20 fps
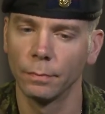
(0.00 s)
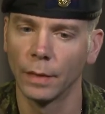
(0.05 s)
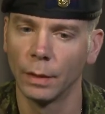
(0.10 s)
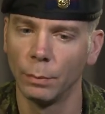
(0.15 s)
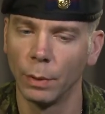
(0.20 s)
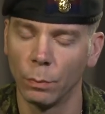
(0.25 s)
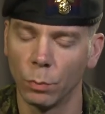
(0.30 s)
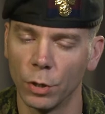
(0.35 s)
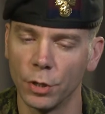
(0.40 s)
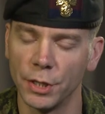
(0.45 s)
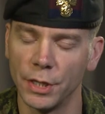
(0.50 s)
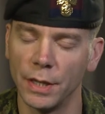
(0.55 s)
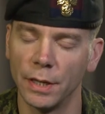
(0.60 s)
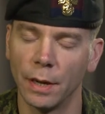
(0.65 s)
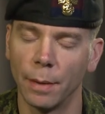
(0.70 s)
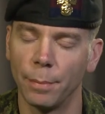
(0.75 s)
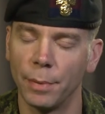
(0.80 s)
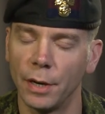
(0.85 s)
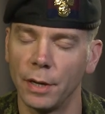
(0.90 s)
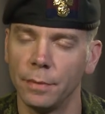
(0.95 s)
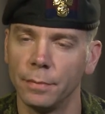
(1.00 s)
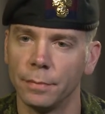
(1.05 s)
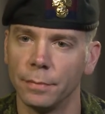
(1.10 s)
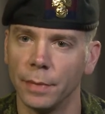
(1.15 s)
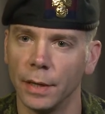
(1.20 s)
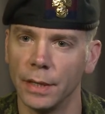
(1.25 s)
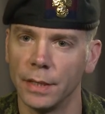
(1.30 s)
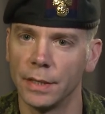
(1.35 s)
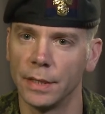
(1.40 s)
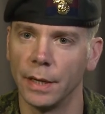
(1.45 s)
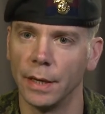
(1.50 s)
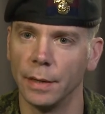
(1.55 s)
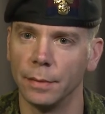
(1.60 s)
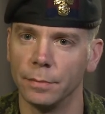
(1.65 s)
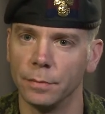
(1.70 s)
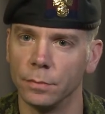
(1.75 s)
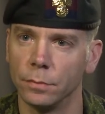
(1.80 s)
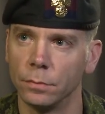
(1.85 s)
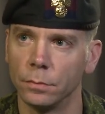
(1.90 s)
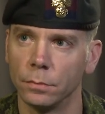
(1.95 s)
we were D Company, but
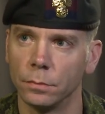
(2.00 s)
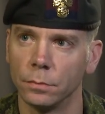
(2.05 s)
I